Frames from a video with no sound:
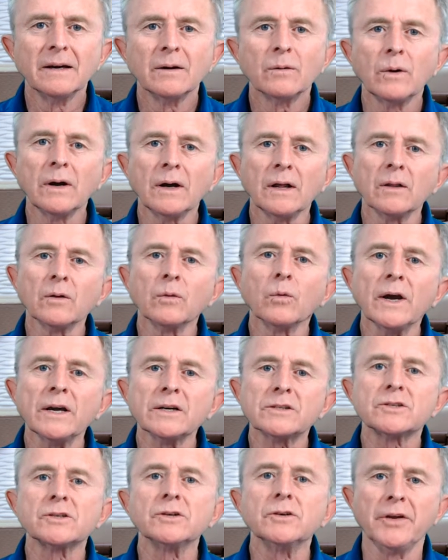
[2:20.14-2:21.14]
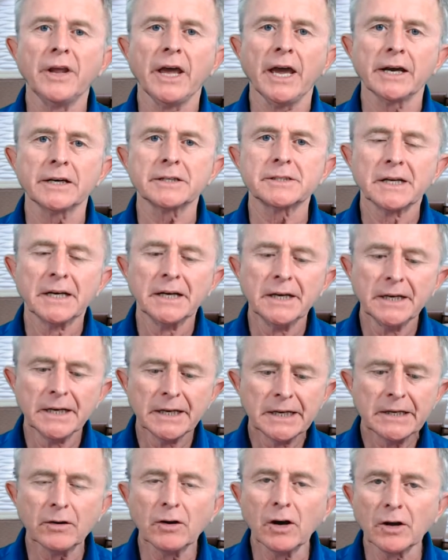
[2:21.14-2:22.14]
Well, where to next?
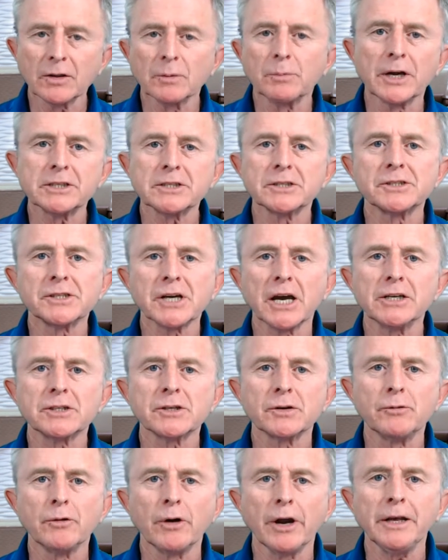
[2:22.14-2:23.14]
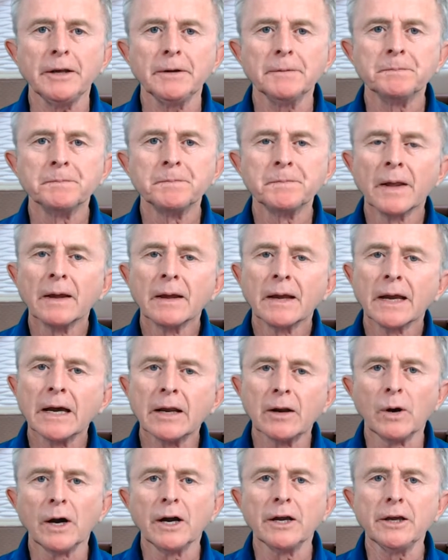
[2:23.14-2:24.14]
You've got the presentation ready? And
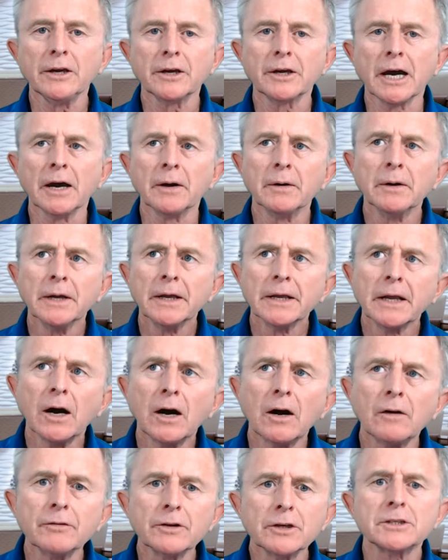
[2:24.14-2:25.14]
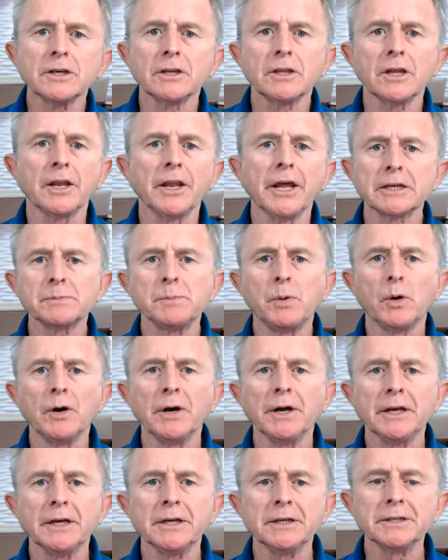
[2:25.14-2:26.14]
away you go. Obviously, the next
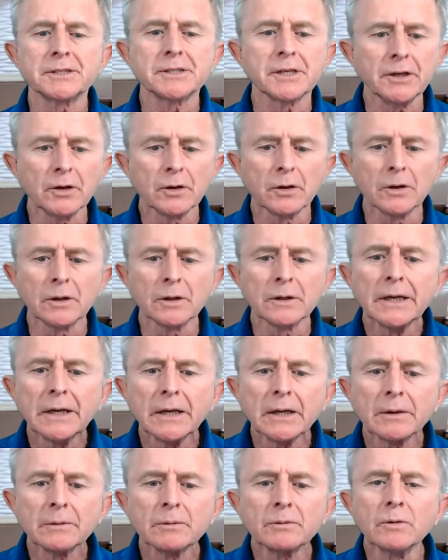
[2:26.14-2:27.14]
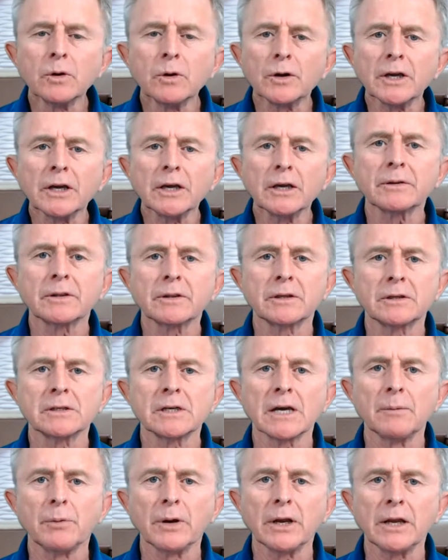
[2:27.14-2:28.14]
point is that you're looking at
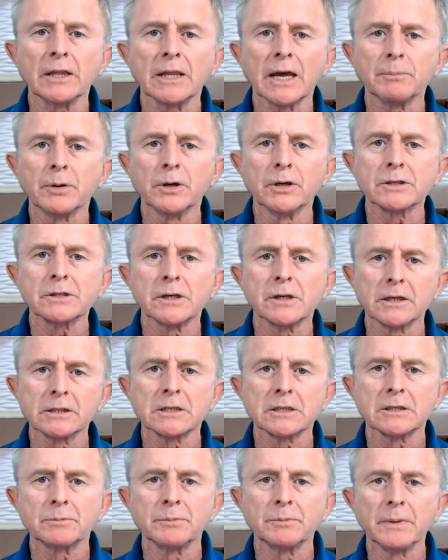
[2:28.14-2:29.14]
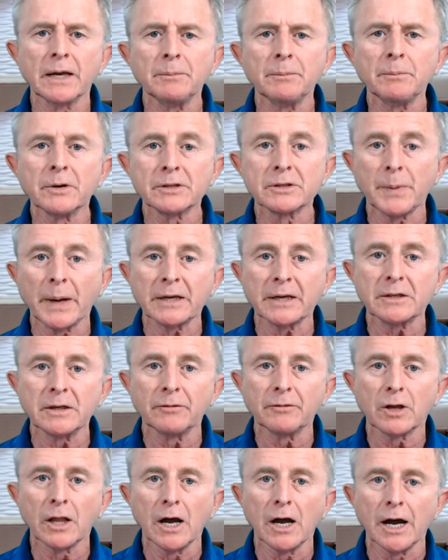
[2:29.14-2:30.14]
bringing that person on as a
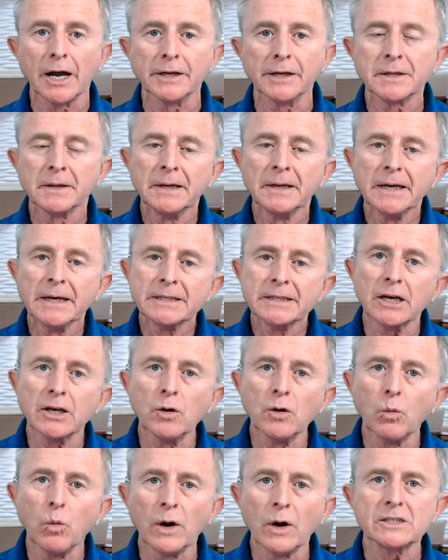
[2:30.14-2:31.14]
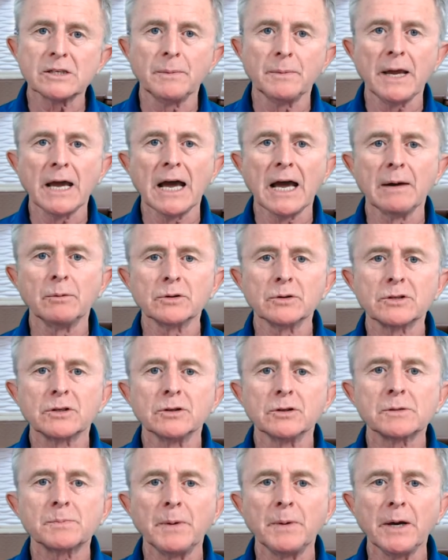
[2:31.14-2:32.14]
prospective client. So you want to be able to
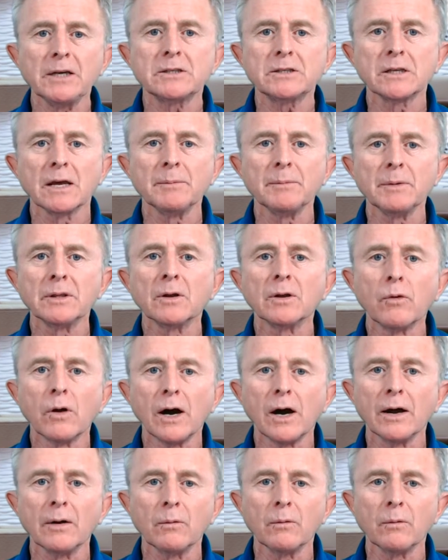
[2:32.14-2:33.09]
speak to them in the right